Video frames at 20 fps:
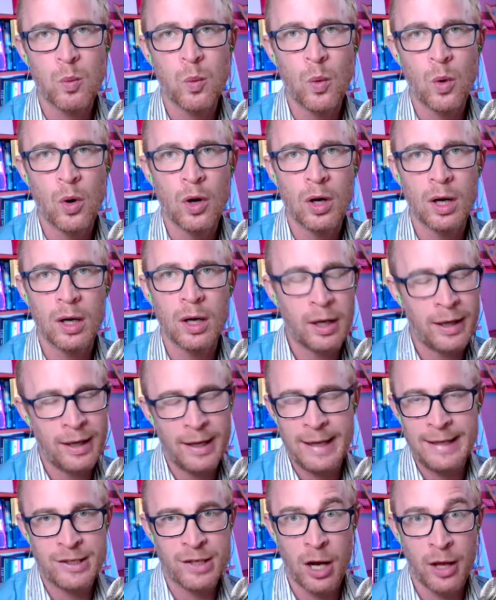
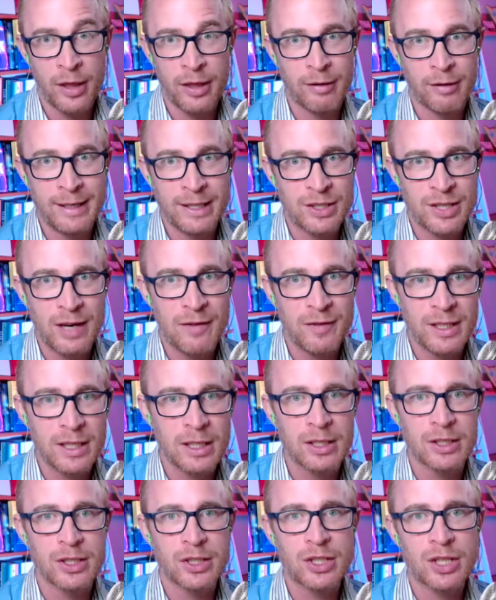Are there any safety
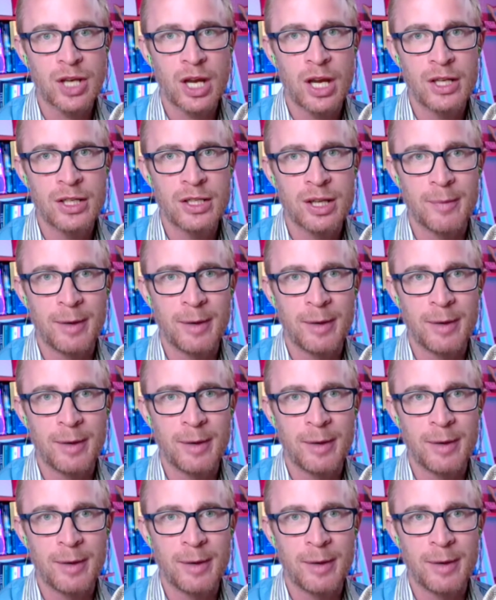concerns?